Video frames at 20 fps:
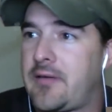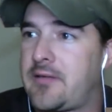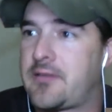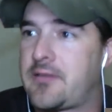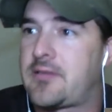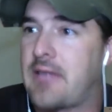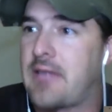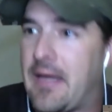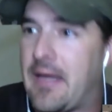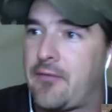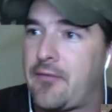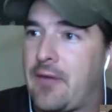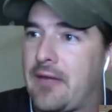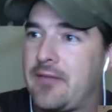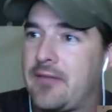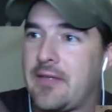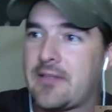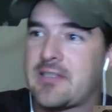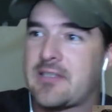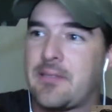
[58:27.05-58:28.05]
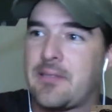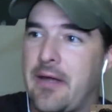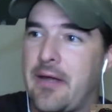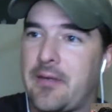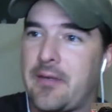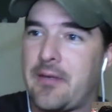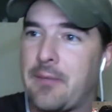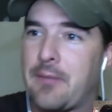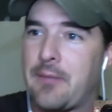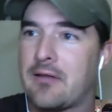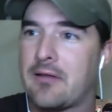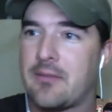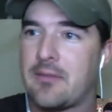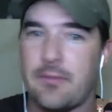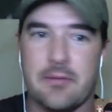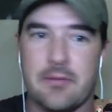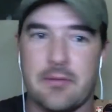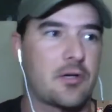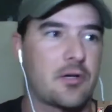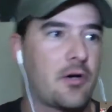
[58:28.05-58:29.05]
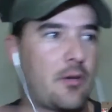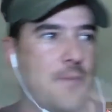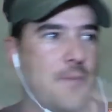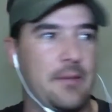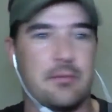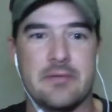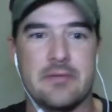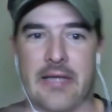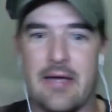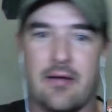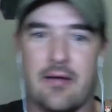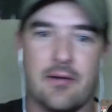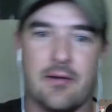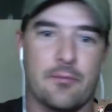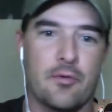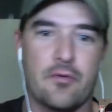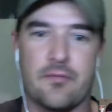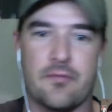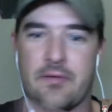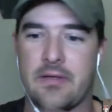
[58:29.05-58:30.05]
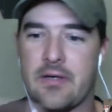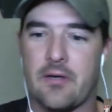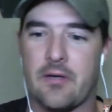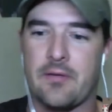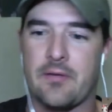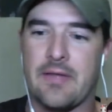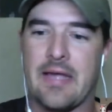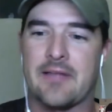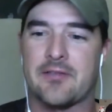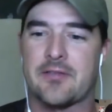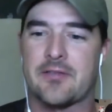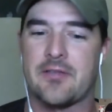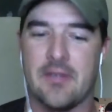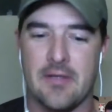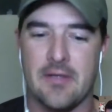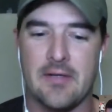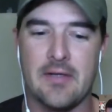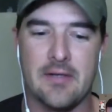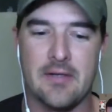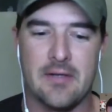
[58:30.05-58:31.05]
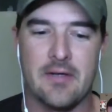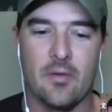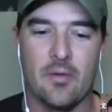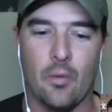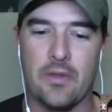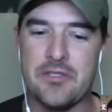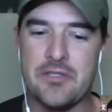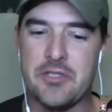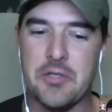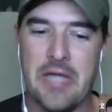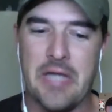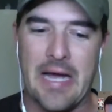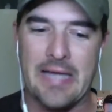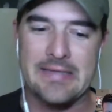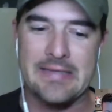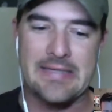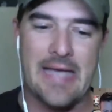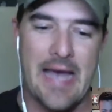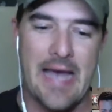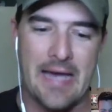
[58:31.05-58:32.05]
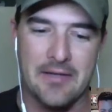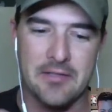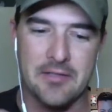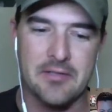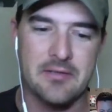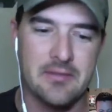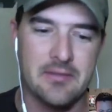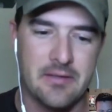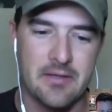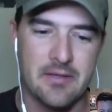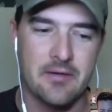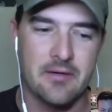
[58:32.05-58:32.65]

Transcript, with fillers: to just have the right things come out of your mouth and be able to calm people down and move, you know, and that's once you got that, took you know a